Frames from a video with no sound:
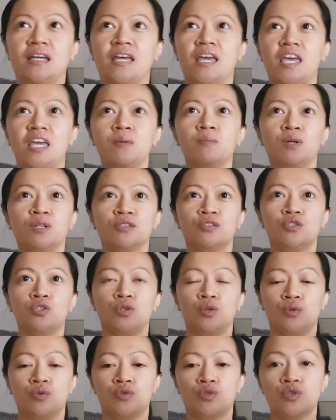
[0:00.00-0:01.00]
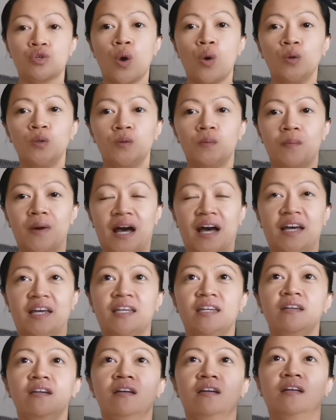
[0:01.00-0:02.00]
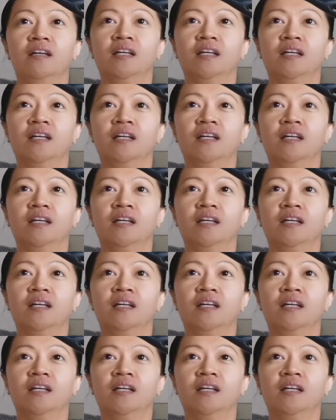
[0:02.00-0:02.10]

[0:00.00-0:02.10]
able to tone my